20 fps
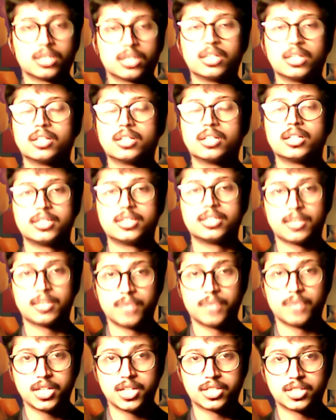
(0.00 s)
clinical
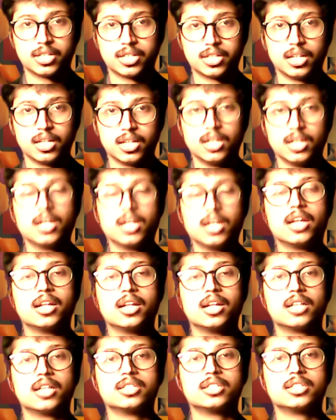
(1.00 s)
examination.
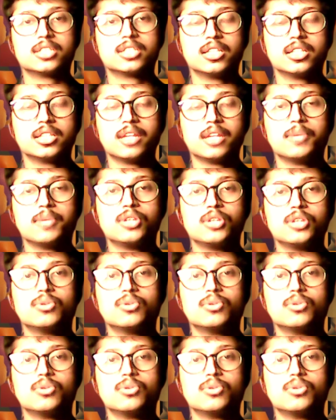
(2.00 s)
In addition, they may